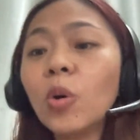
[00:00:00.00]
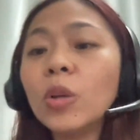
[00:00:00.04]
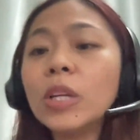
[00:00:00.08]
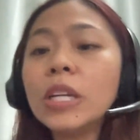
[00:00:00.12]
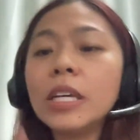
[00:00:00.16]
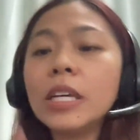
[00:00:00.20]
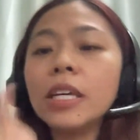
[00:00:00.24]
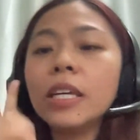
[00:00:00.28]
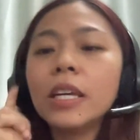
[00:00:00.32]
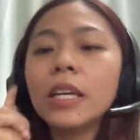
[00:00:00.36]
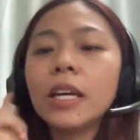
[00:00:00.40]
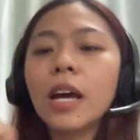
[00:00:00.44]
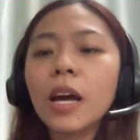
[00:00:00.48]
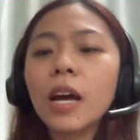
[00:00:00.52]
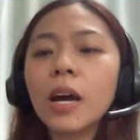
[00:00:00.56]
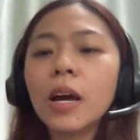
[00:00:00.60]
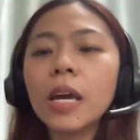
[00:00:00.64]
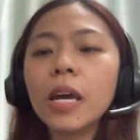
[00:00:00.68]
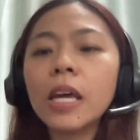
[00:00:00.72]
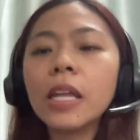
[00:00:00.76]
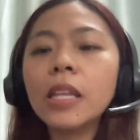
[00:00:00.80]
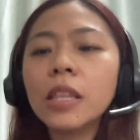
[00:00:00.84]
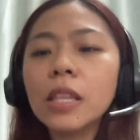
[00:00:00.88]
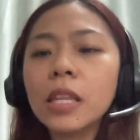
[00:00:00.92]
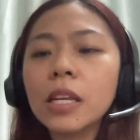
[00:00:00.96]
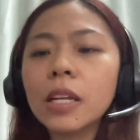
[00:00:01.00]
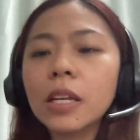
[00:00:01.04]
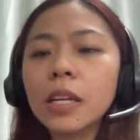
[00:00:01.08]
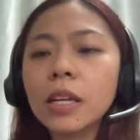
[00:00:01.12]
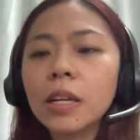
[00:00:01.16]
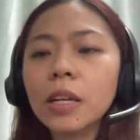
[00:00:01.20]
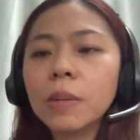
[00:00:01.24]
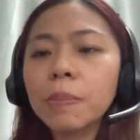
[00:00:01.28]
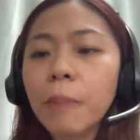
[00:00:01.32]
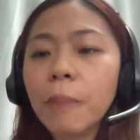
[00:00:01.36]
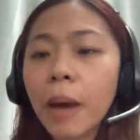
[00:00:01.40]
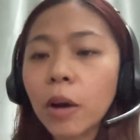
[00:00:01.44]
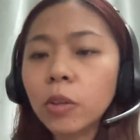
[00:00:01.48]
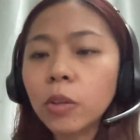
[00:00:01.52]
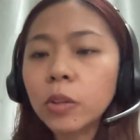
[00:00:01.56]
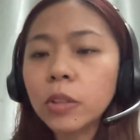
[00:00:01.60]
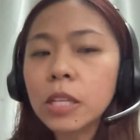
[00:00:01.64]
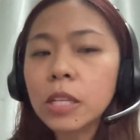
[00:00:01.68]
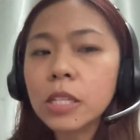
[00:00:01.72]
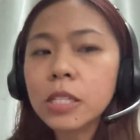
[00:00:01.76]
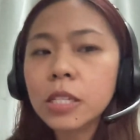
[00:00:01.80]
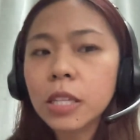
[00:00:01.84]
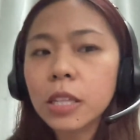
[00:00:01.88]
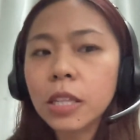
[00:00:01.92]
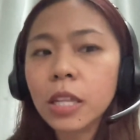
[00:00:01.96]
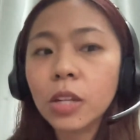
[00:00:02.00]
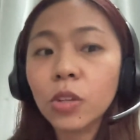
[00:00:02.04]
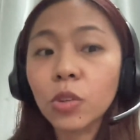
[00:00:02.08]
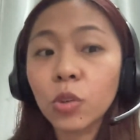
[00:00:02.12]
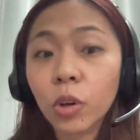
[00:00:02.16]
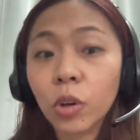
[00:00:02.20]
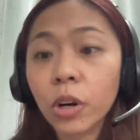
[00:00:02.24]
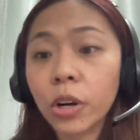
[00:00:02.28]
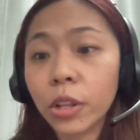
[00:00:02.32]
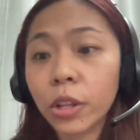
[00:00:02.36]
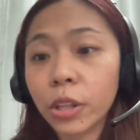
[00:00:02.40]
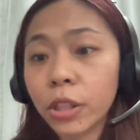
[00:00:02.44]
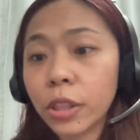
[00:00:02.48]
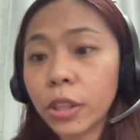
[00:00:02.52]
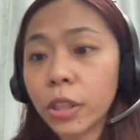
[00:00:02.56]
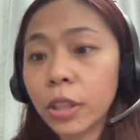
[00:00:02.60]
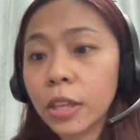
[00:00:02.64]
only in the mountains in the north.